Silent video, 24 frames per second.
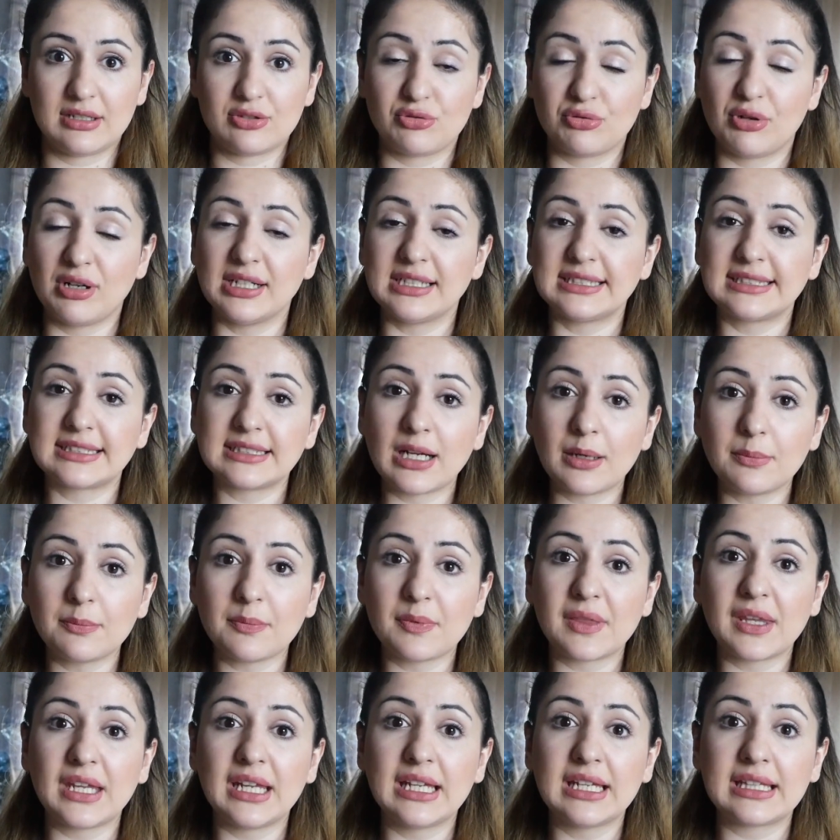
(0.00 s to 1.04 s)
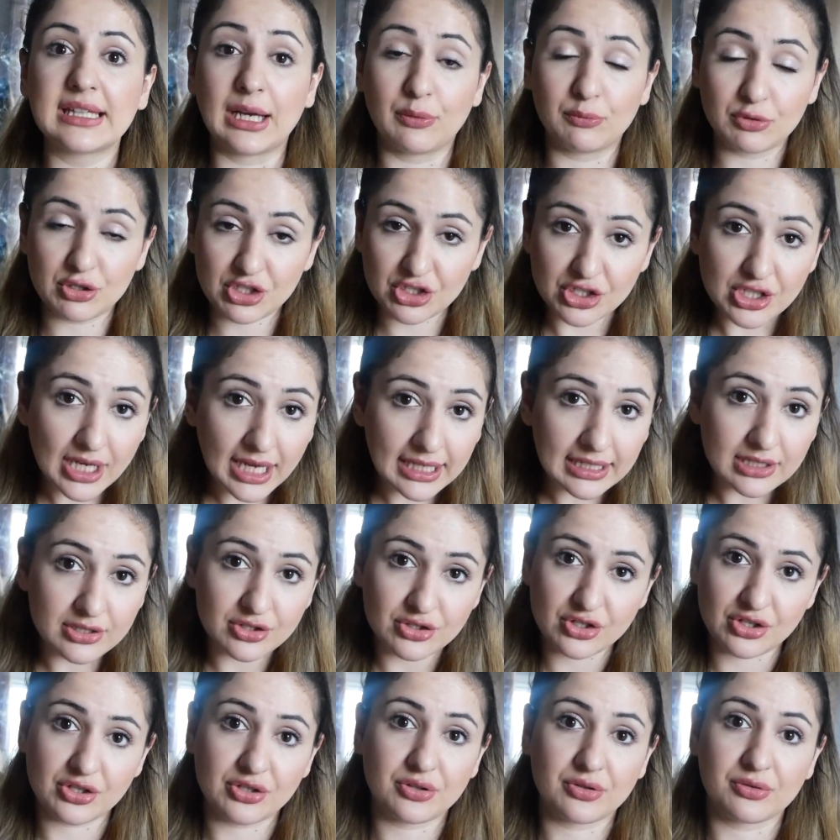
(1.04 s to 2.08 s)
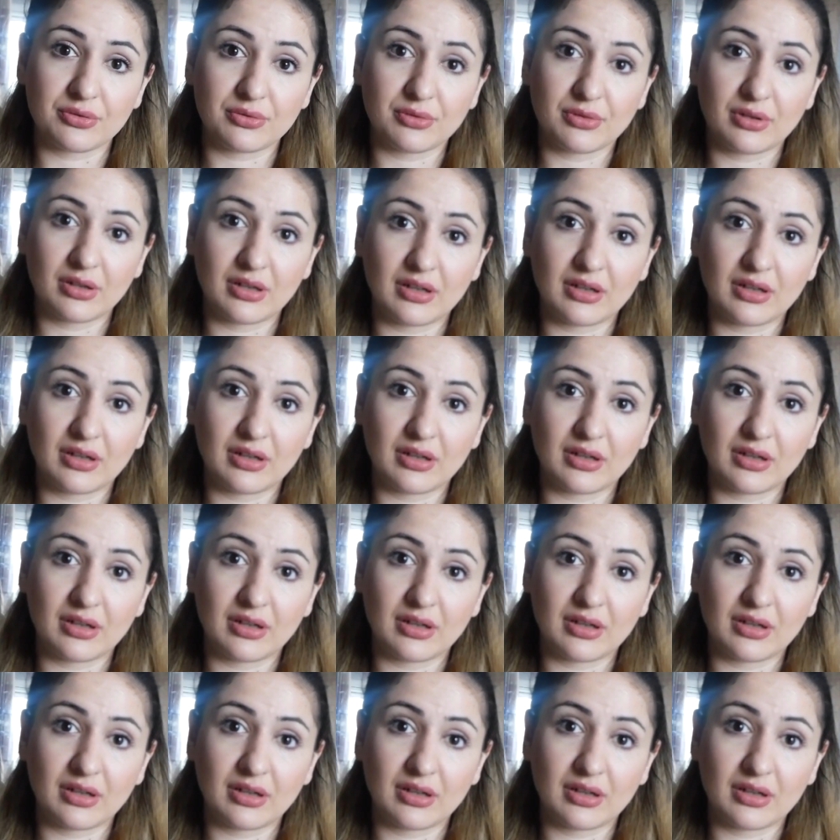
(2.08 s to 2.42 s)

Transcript: Try something that would challenge you,